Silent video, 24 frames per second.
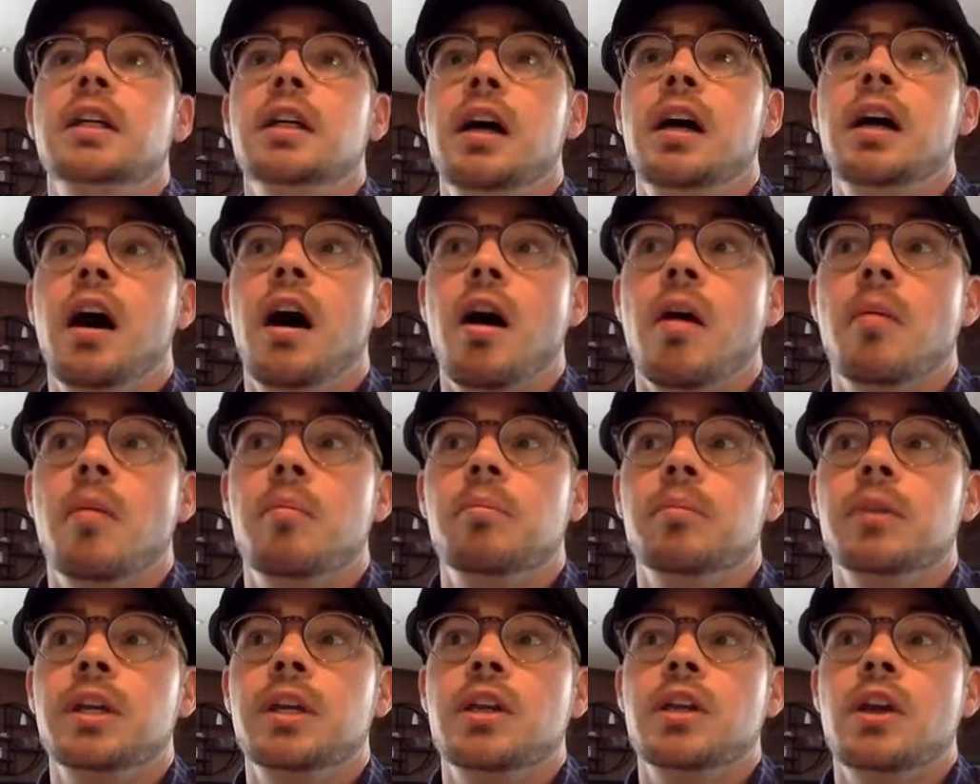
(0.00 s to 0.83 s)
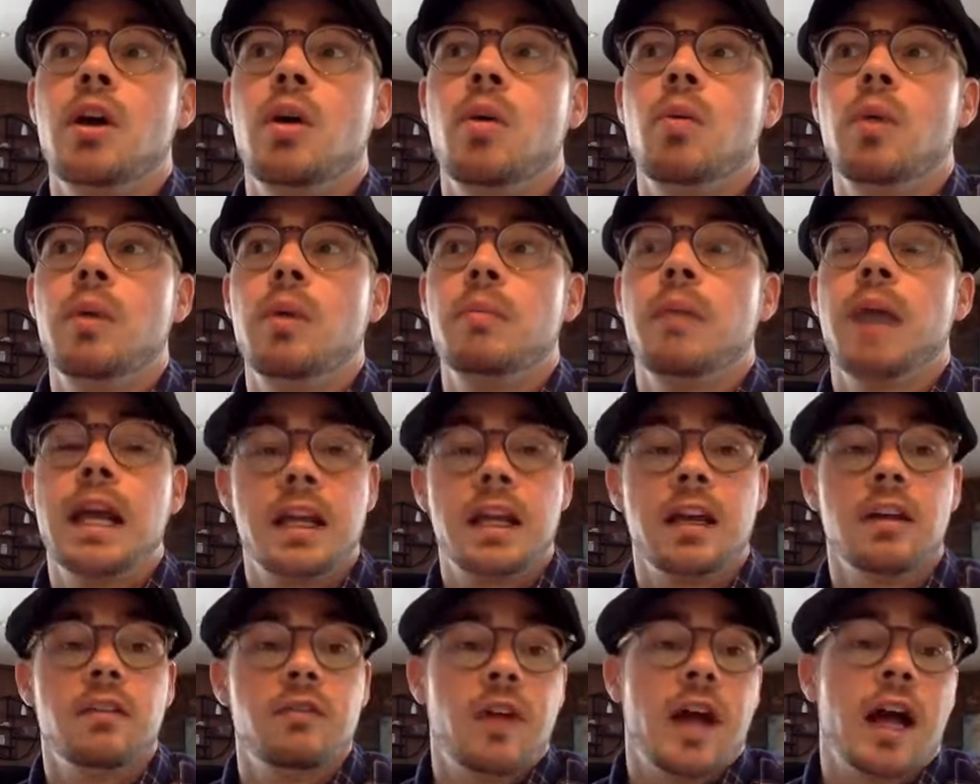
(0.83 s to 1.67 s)
we might
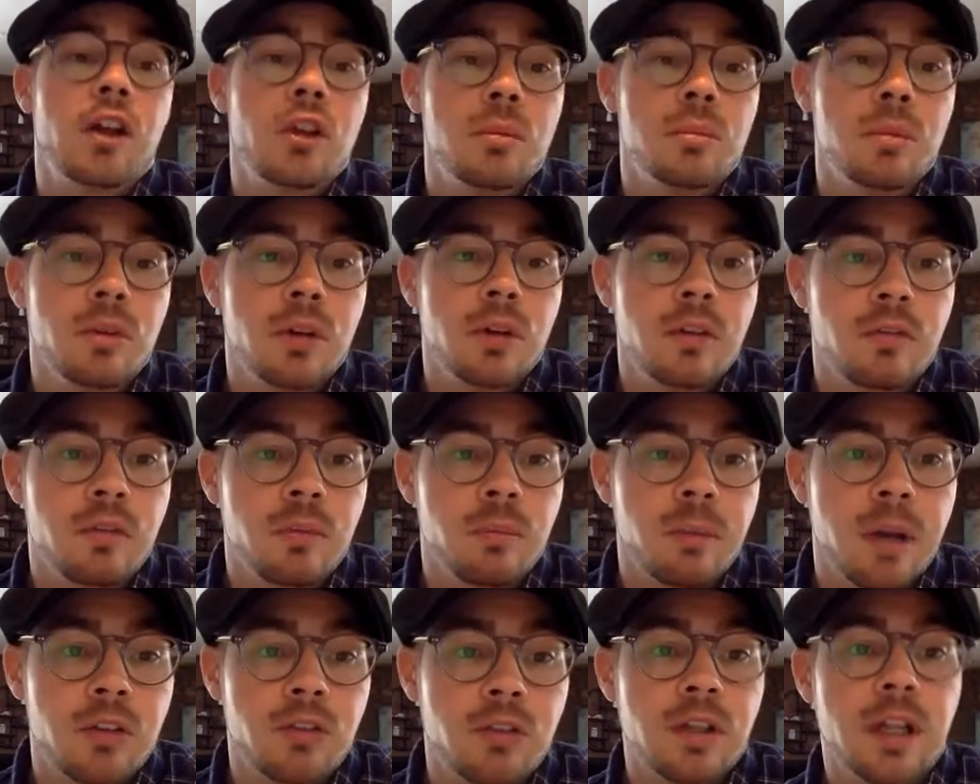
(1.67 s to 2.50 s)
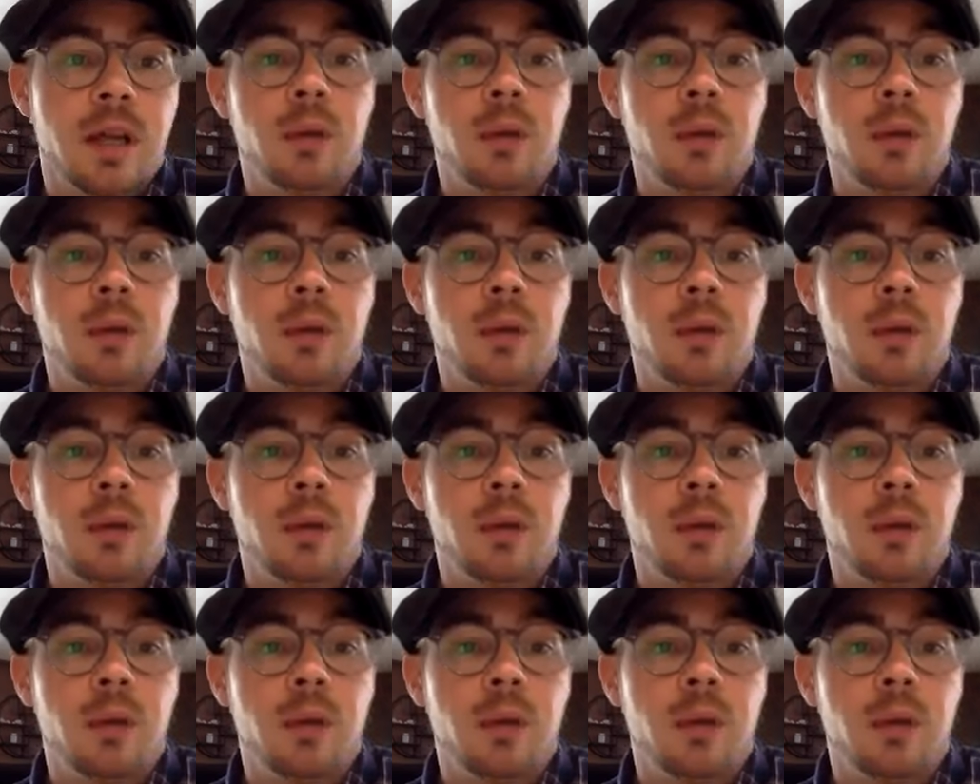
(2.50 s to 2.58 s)
get valuable information